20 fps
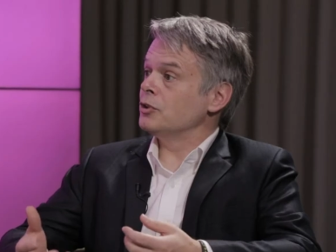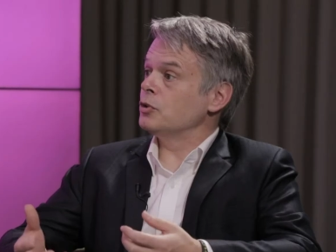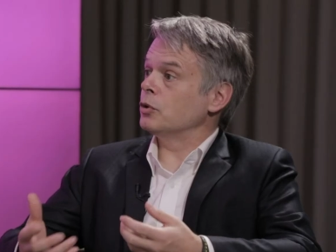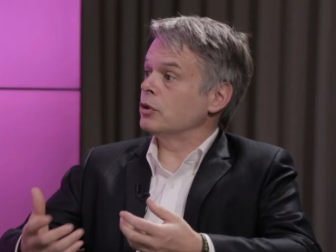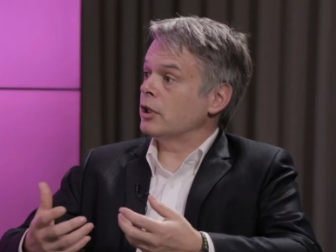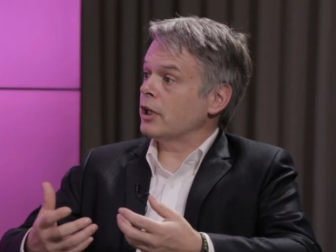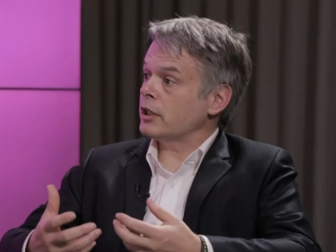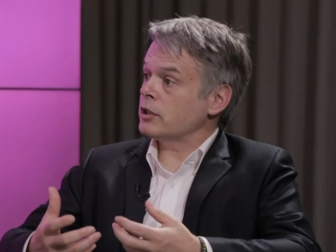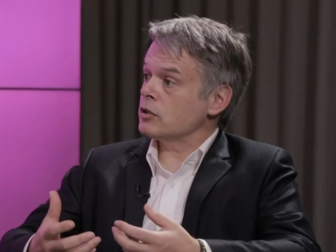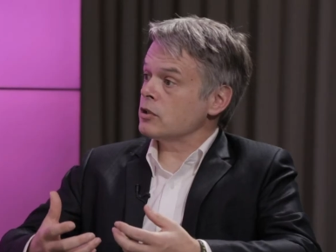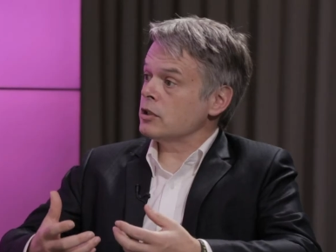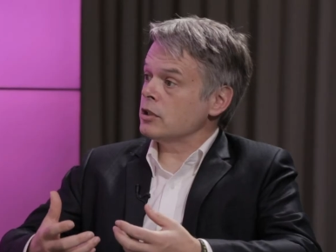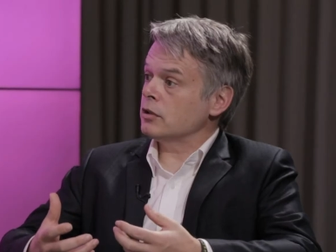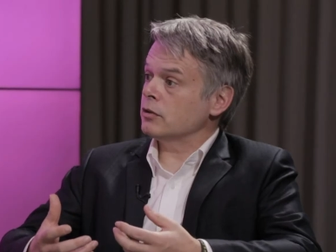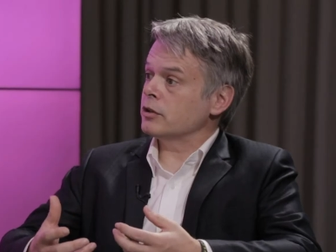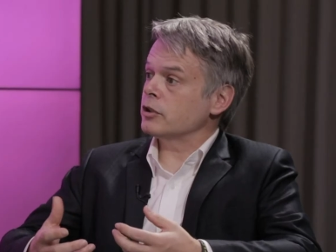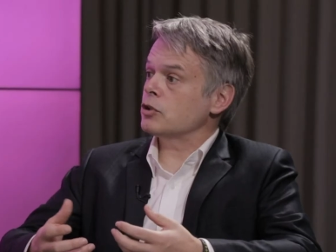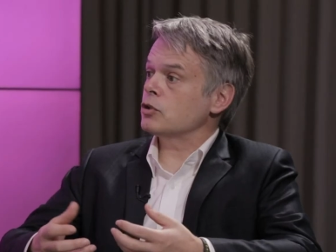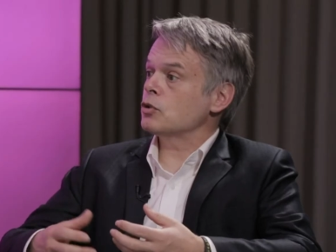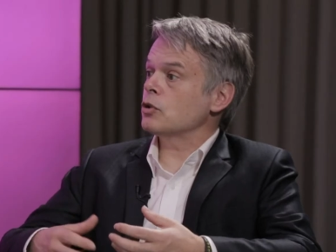to get
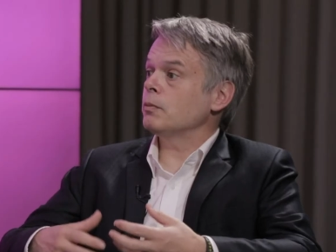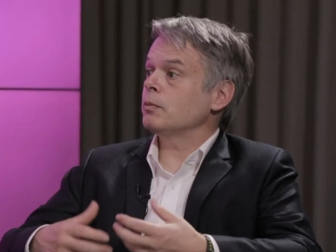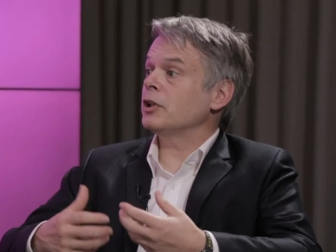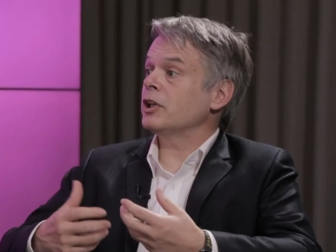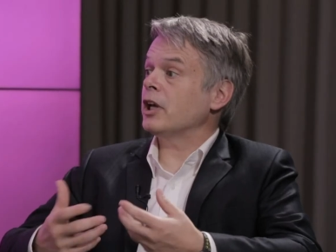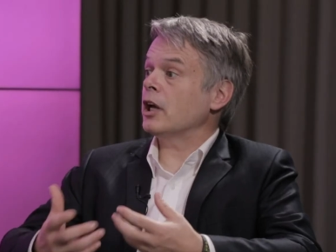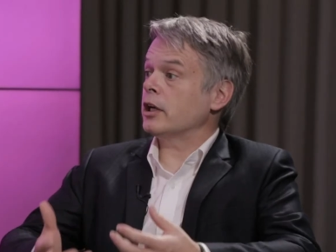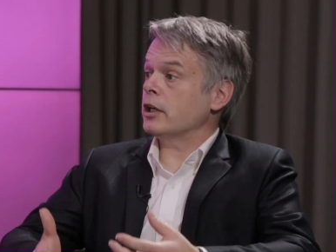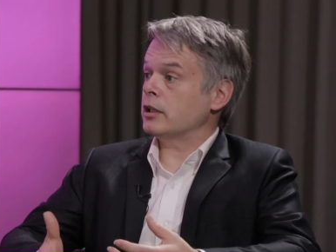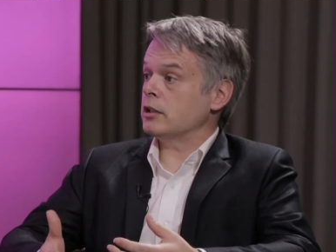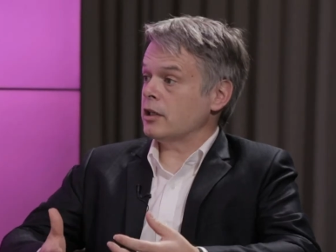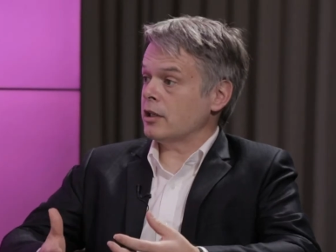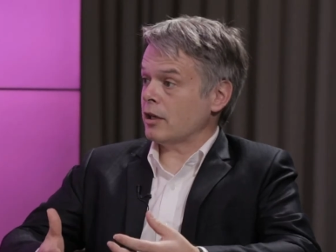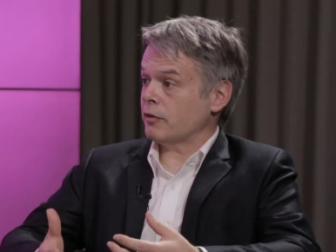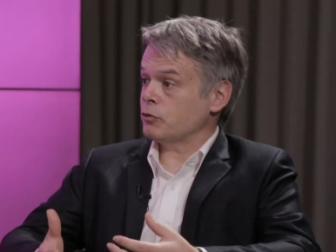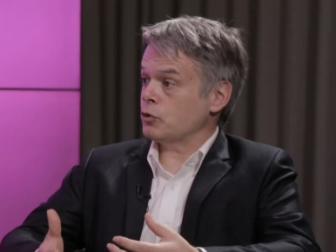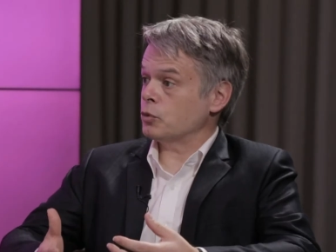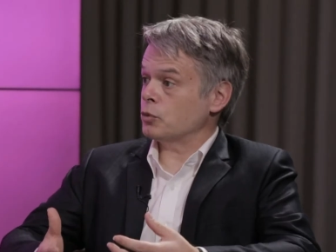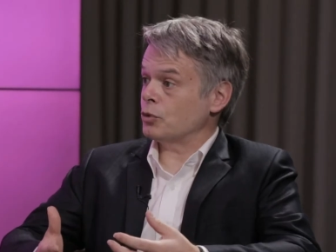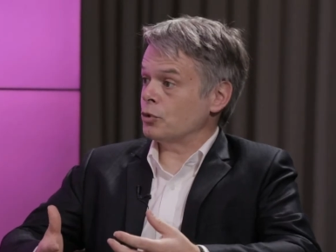secrets, typically I
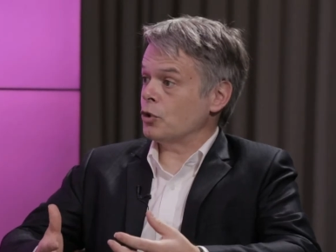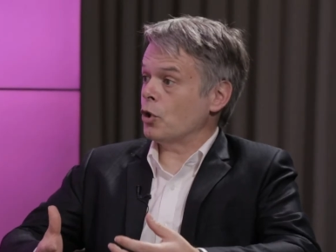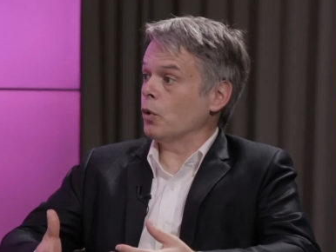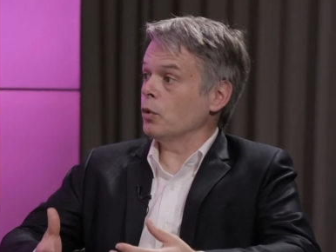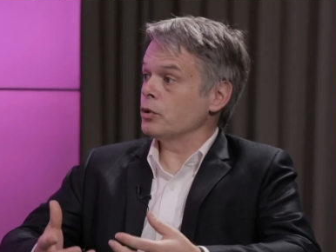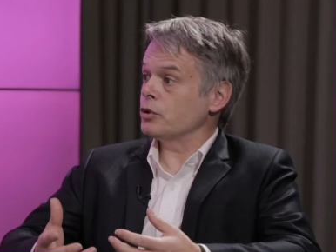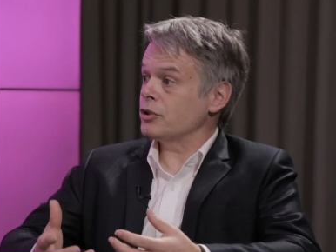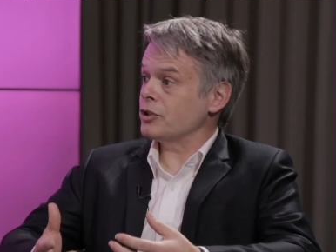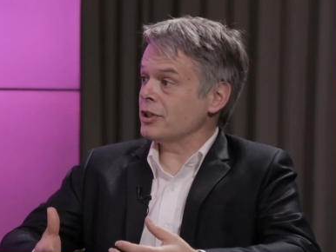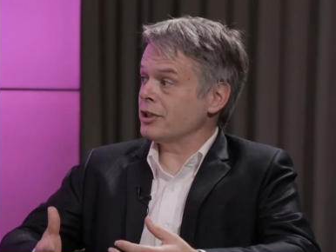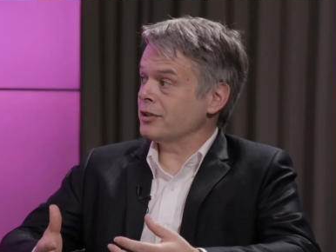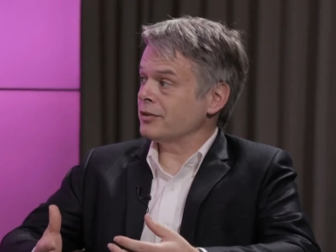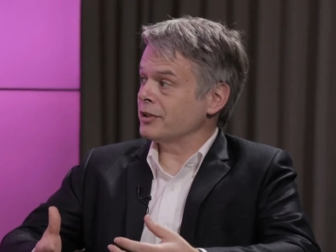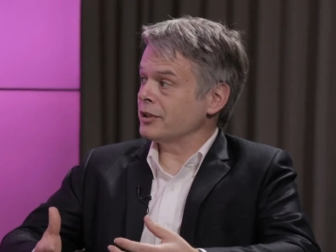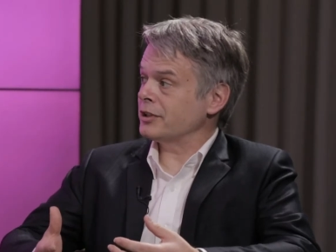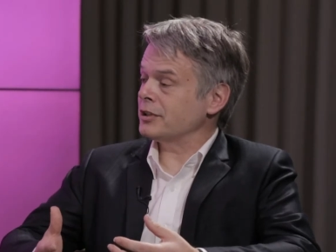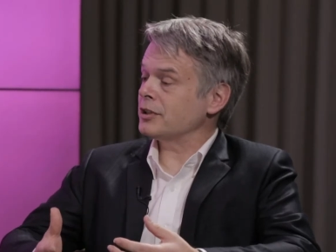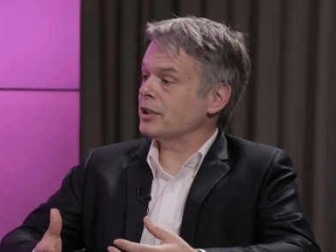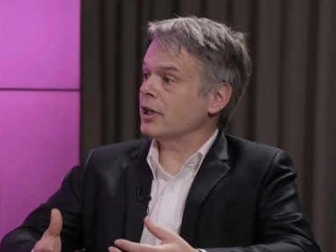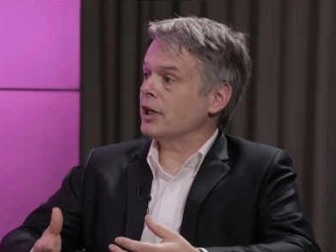have to know a
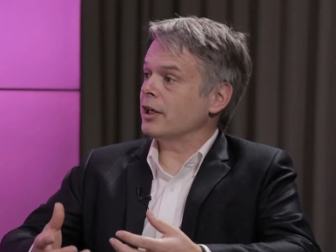secret.